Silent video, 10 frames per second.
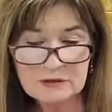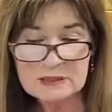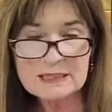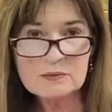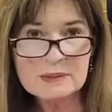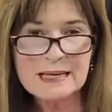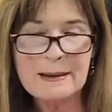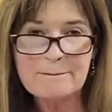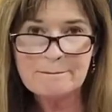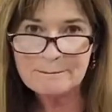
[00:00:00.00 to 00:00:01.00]
This was
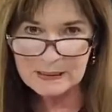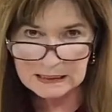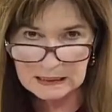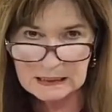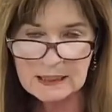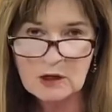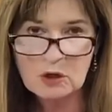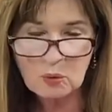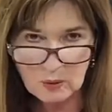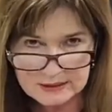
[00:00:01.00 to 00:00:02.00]
a big
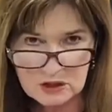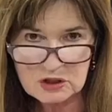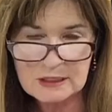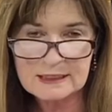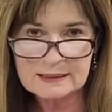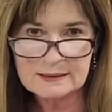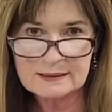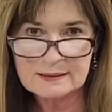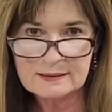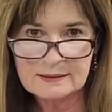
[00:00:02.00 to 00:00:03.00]
question
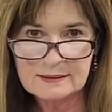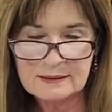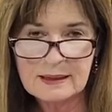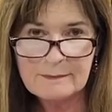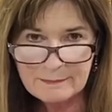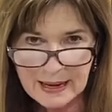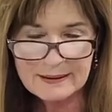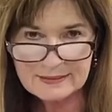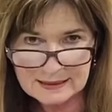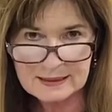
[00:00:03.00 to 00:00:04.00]

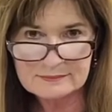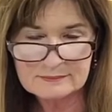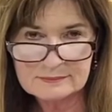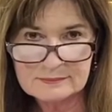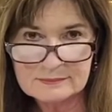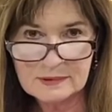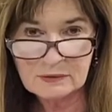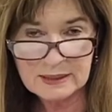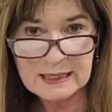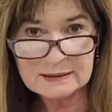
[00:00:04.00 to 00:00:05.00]
back then,
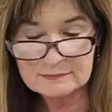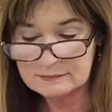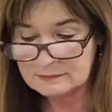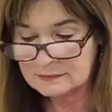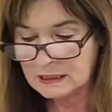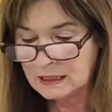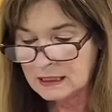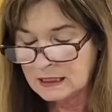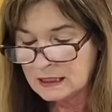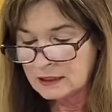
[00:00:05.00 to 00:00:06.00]
okay?
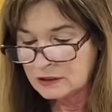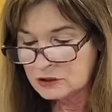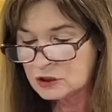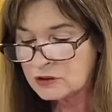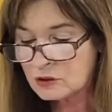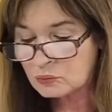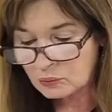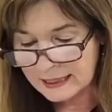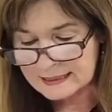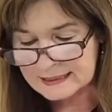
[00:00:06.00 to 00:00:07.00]
To the
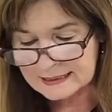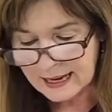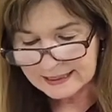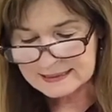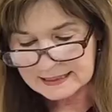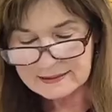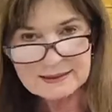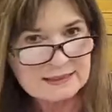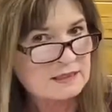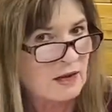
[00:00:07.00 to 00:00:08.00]
rest, I say
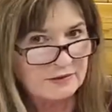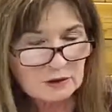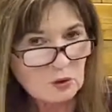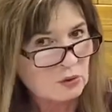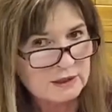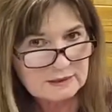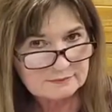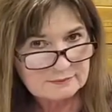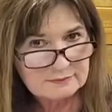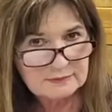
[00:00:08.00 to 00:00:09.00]
this, not the Lord.
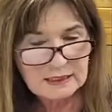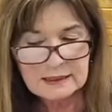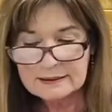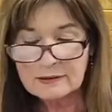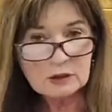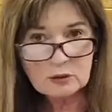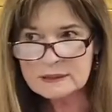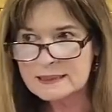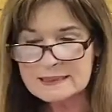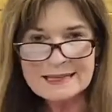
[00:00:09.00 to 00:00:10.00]
Now, the Lord
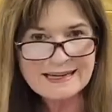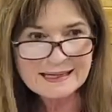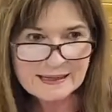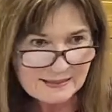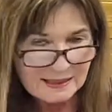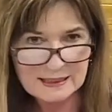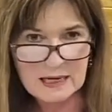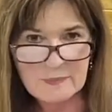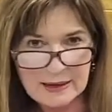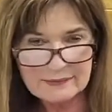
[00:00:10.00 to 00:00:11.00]
didn't say anything
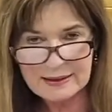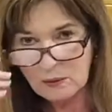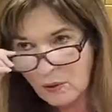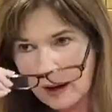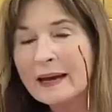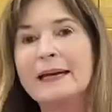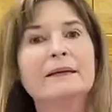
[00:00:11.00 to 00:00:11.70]
about that. Why?